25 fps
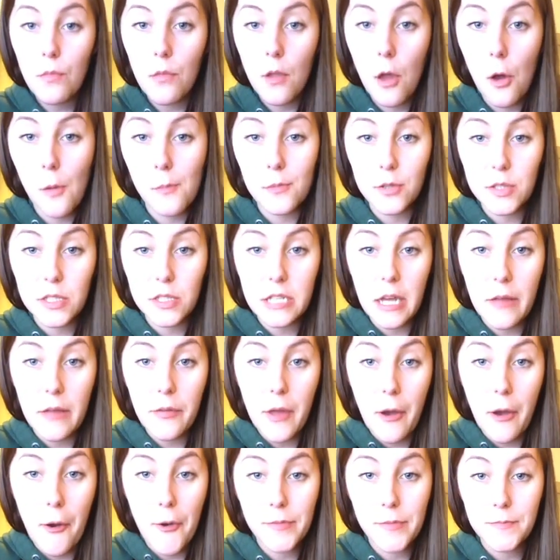Almost done
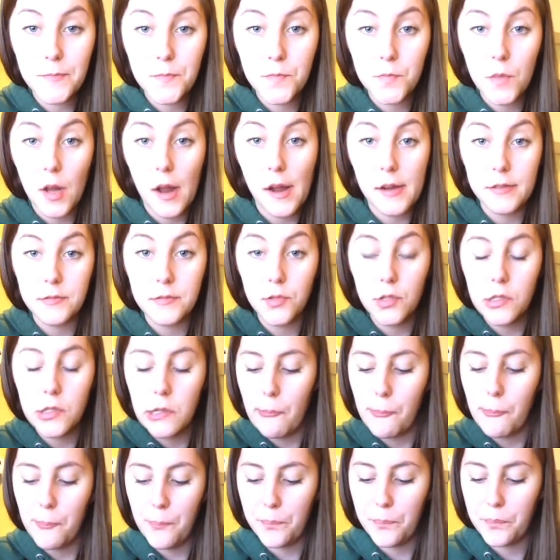though, and
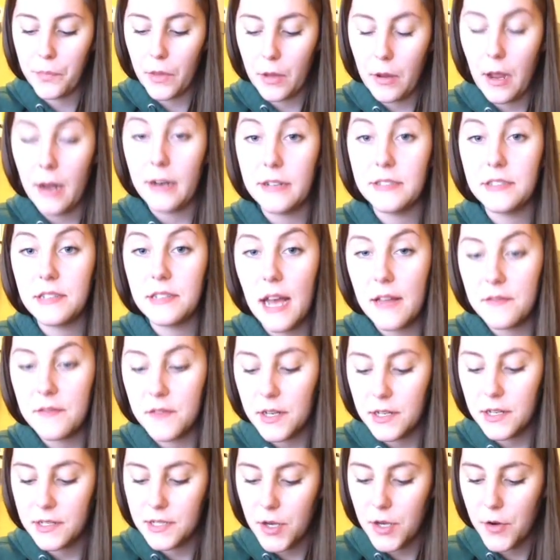kind of sad
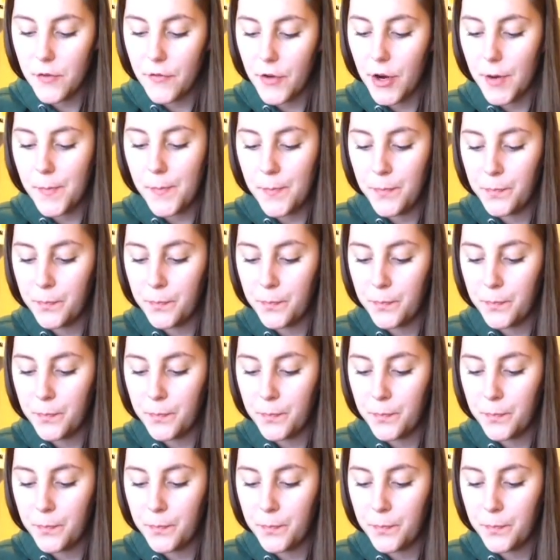that it's over.